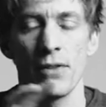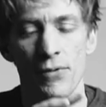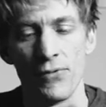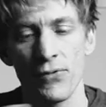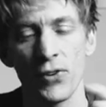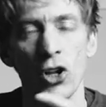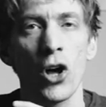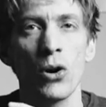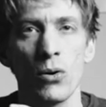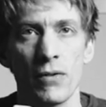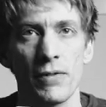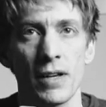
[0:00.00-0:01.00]
the
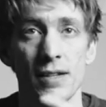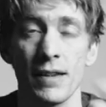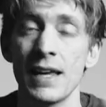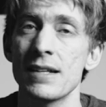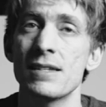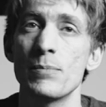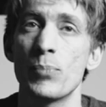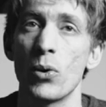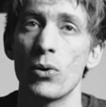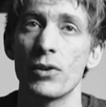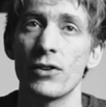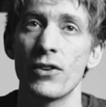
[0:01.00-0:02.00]
flow of it, and that's
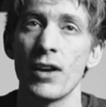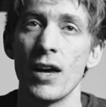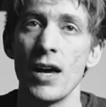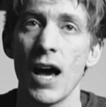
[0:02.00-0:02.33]
important.